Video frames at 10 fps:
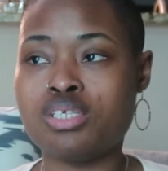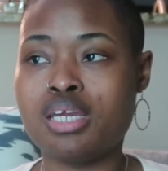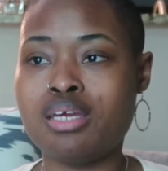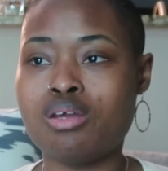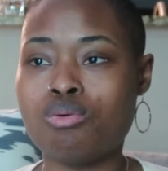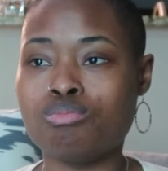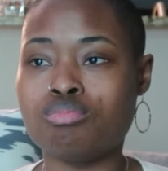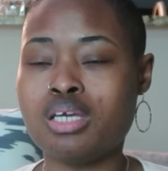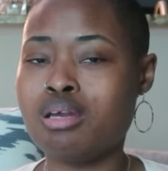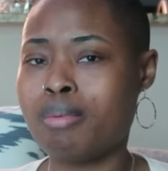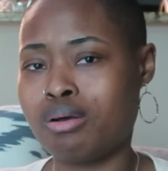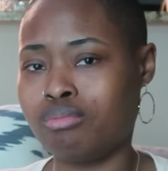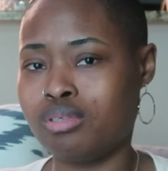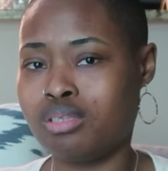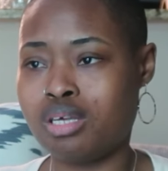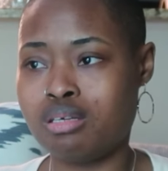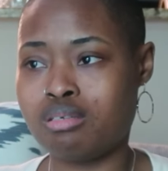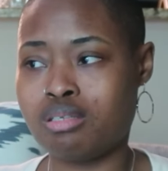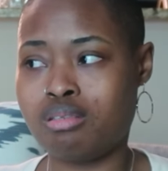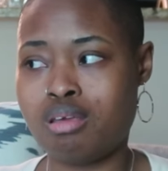and they don't think about the things
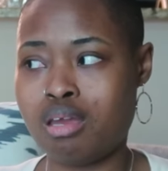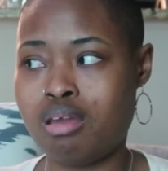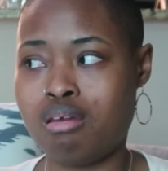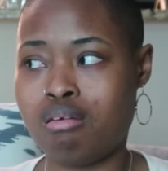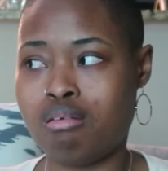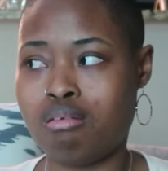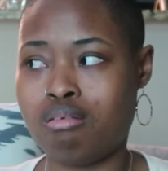that they,